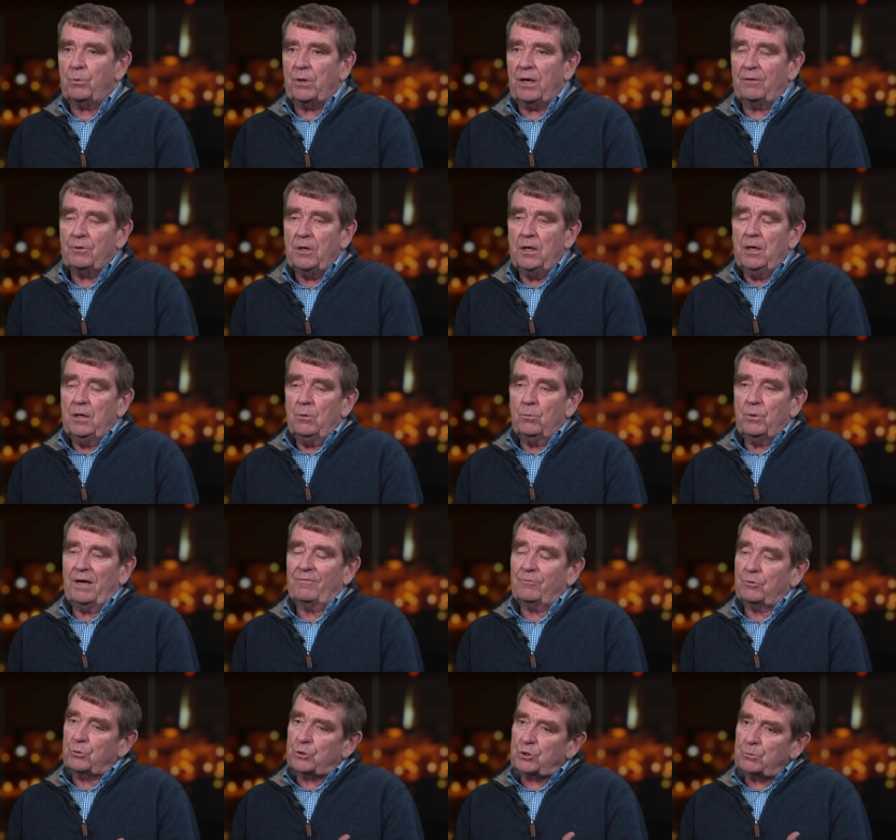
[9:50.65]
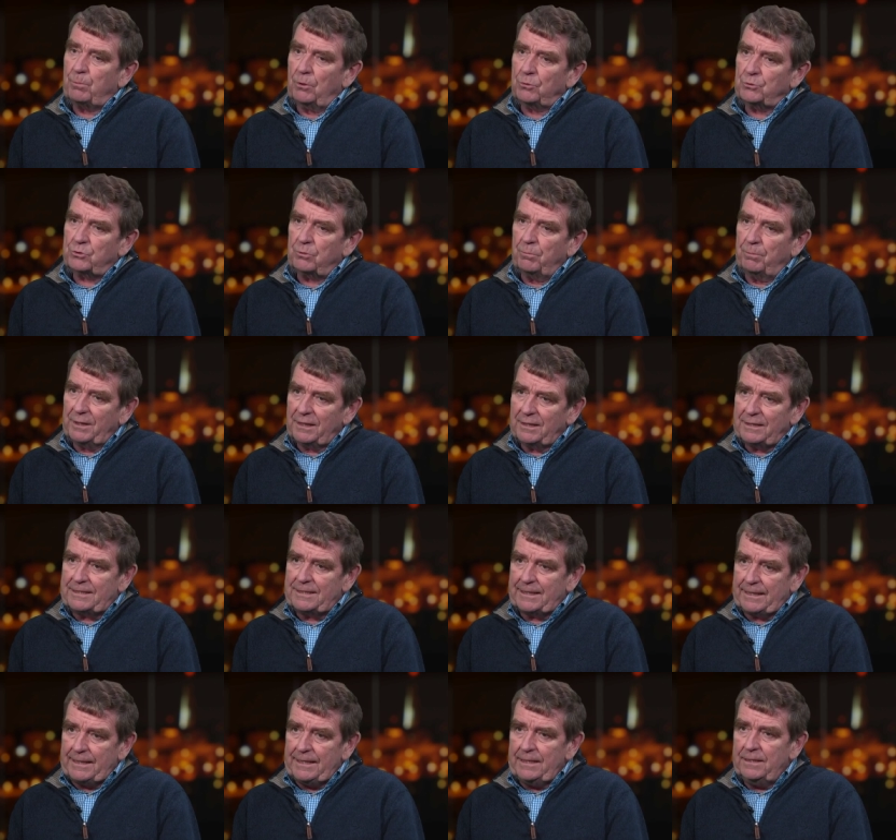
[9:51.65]
We have, we have a
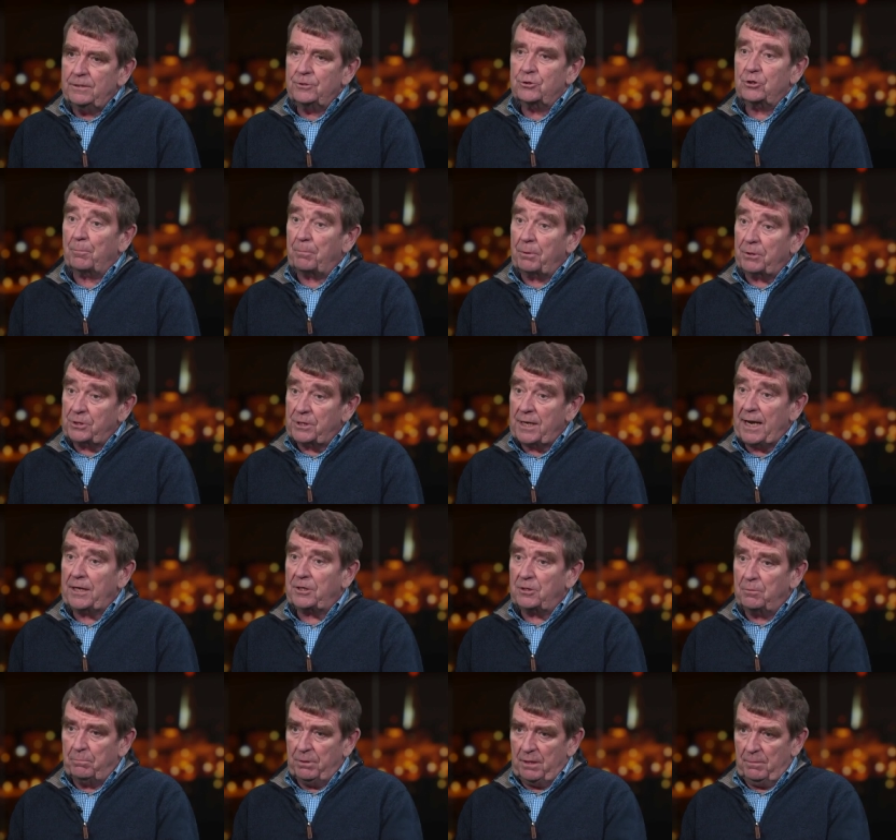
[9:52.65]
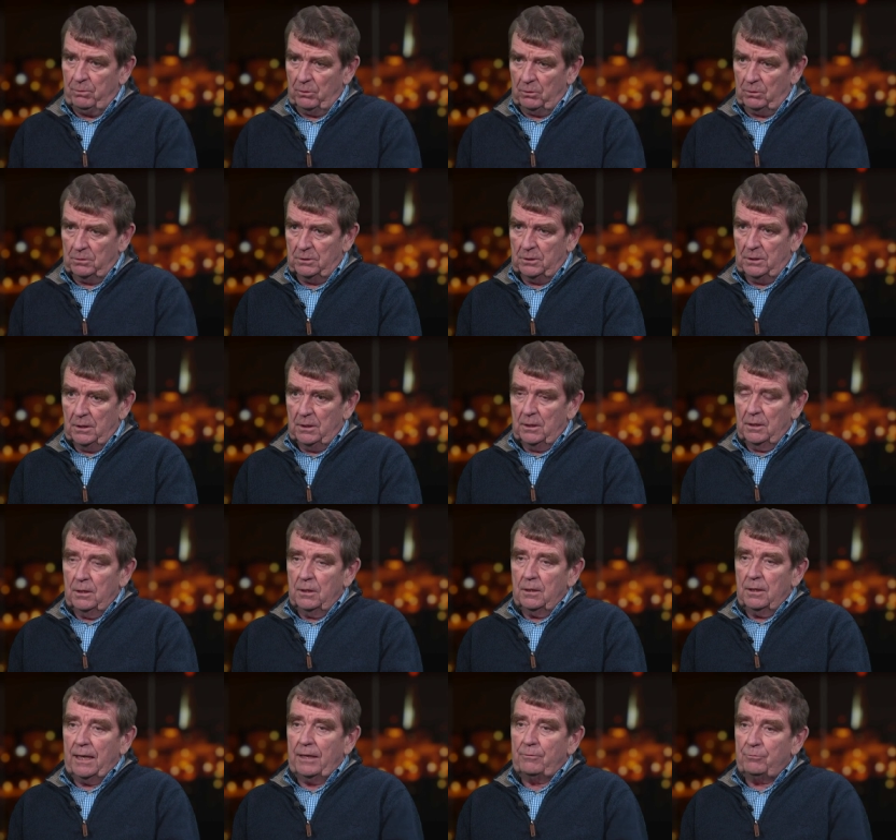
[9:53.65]
responsibility to protect people,
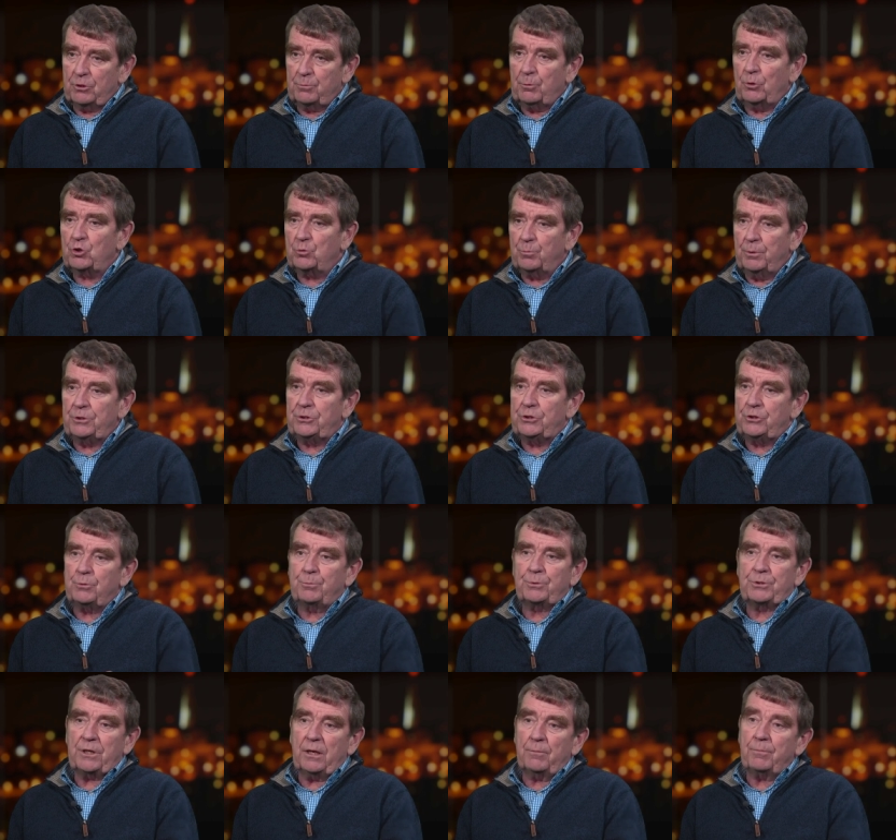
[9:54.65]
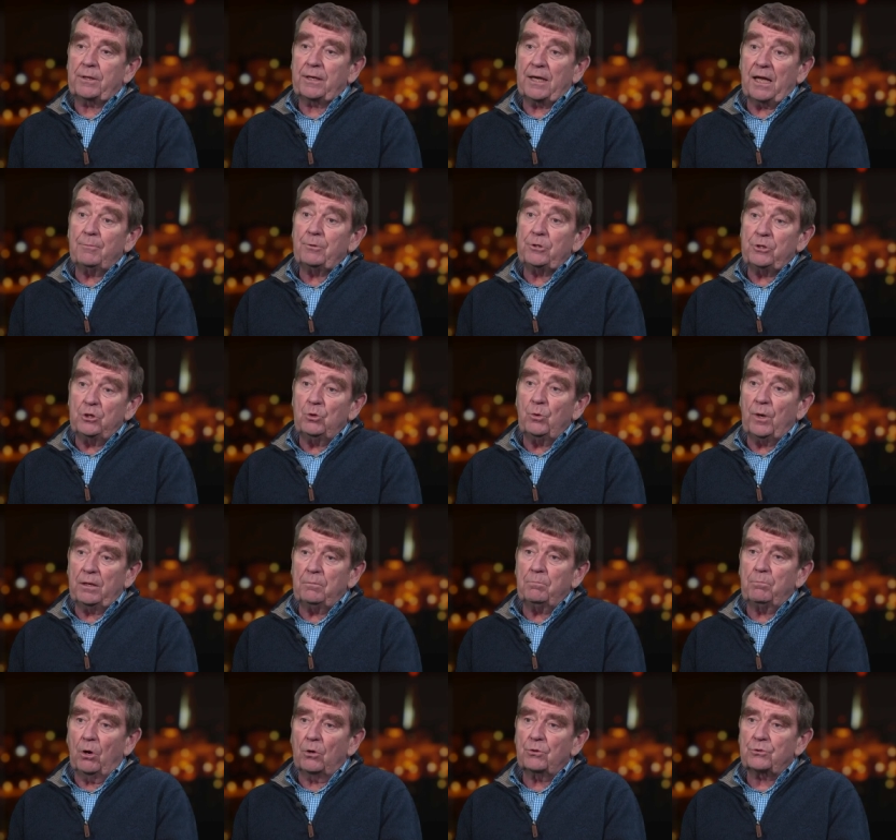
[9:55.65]
and responsibility to protect became a
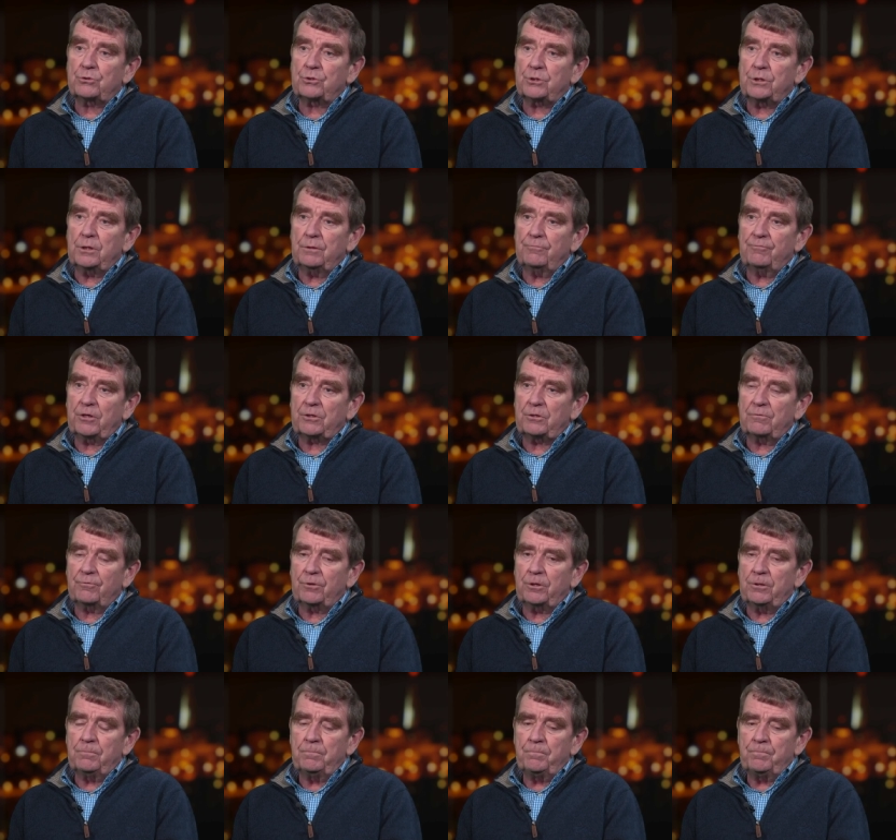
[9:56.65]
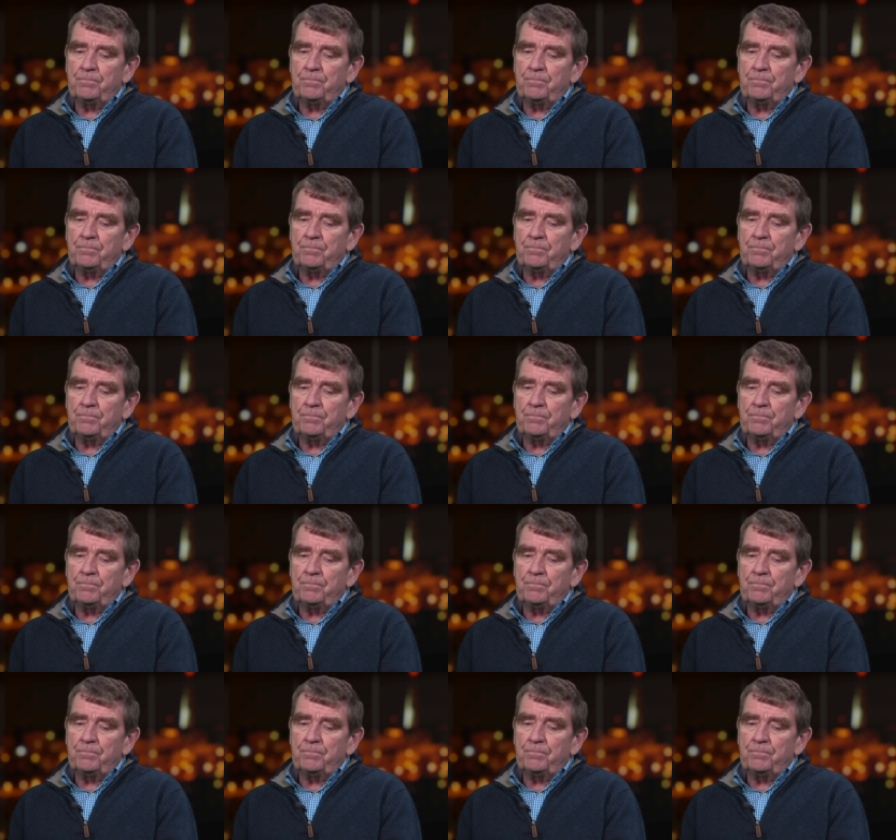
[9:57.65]
UN policy, effectively.